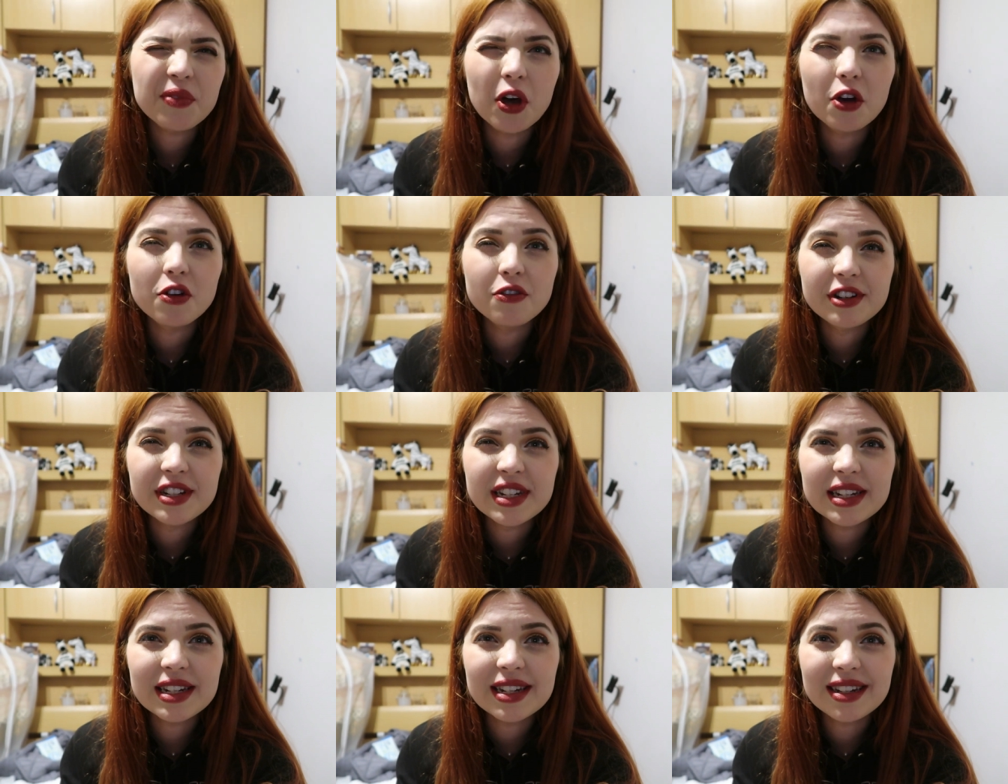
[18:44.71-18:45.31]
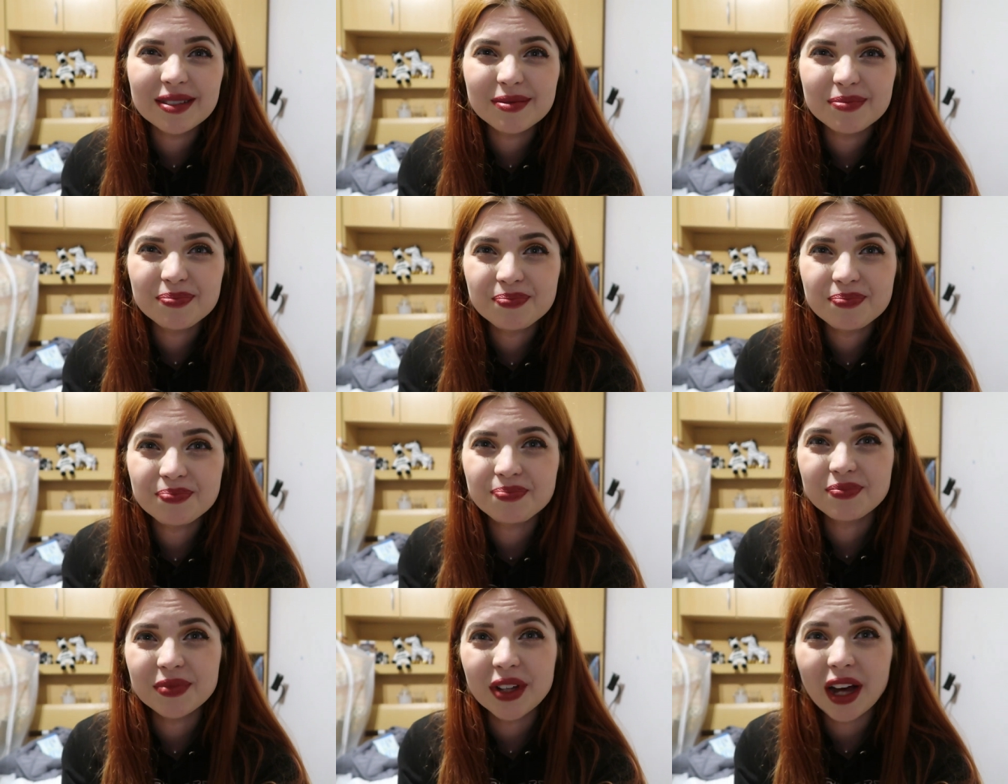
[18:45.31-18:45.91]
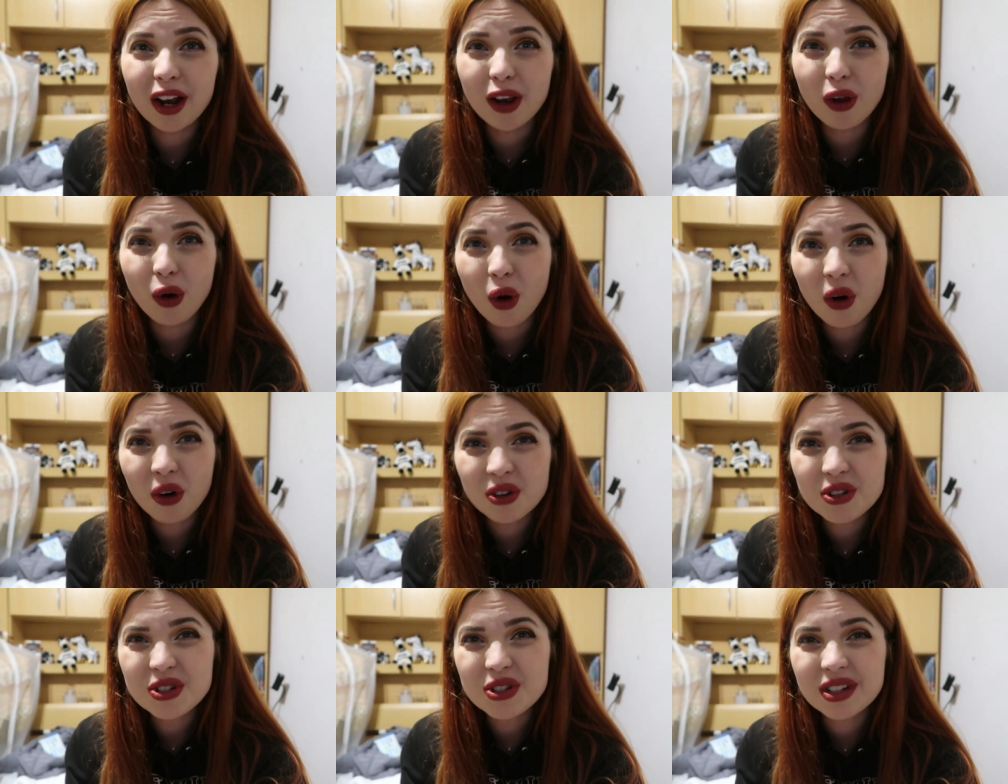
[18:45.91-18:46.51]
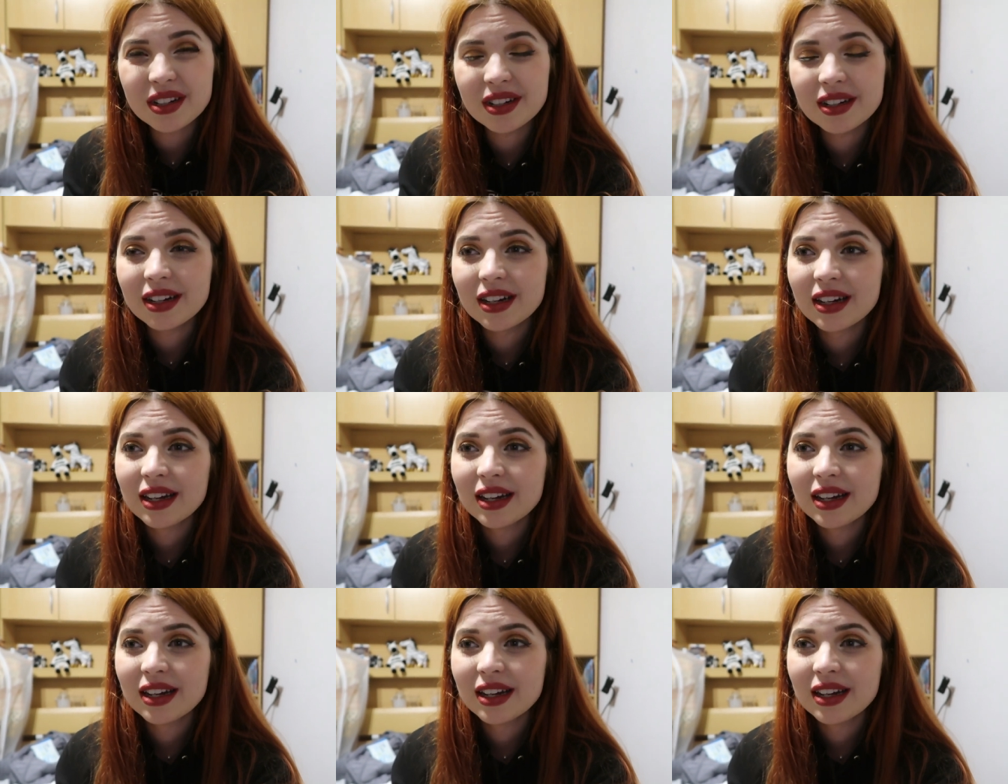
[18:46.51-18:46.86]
overdid it a lot.